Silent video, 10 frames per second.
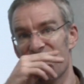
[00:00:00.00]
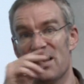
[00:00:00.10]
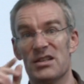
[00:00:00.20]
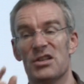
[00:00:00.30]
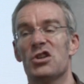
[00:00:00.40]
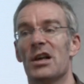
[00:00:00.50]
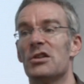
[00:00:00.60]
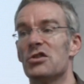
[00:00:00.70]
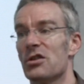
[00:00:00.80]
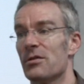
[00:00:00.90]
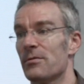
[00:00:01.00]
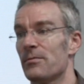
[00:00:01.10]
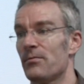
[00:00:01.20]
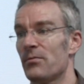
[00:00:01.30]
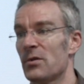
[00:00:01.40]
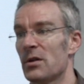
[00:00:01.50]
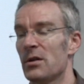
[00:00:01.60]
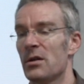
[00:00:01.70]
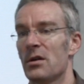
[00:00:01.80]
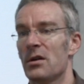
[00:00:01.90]
That's the challenge.
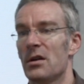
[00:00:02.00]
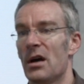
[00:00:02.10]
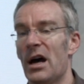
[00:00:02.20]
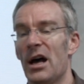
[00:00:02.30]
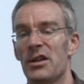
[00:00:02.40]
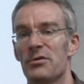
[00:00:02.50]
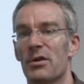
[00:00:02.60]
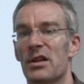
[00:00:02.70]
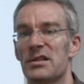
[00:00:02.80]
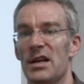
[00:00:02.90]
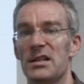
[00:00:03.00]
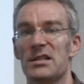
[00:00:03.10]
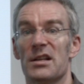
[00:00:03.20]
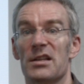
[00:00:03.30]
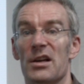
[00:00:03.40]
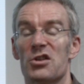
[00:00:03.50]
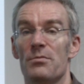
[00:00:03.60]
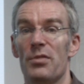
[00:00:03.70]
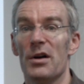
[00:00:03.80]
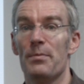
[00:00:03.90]
And we're going to test the connection
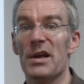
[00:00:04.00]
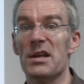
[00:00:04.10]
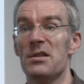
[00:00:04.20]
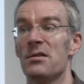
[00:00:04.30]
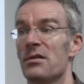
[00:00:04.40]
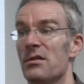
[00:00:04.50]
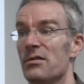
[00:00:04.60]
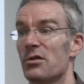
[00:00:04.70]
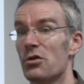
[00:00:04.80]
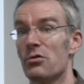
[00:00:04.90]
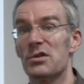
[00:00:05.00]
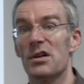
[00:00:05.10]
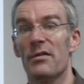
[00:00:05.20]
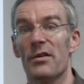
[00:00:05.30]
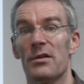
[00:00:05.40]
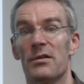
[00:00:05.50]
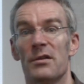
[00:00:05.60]
by pinging the Google server.